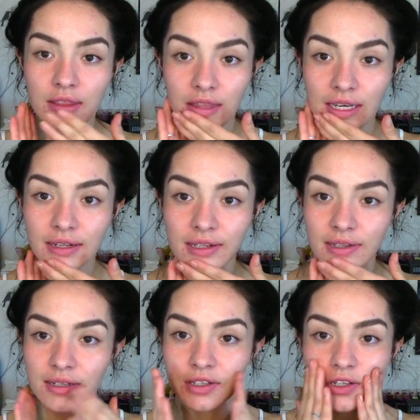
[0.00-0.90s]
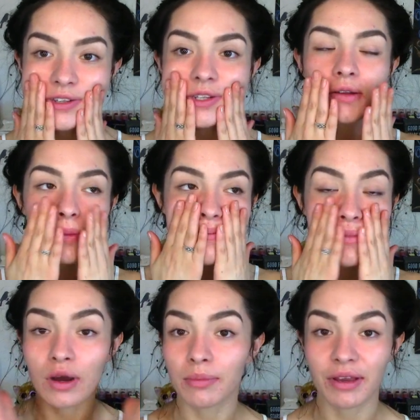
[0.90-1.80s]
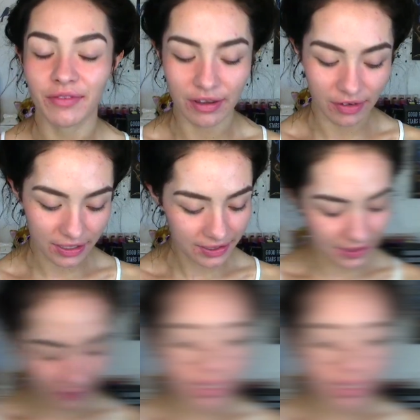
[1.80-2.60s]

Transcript: this, it's just one of my favorites.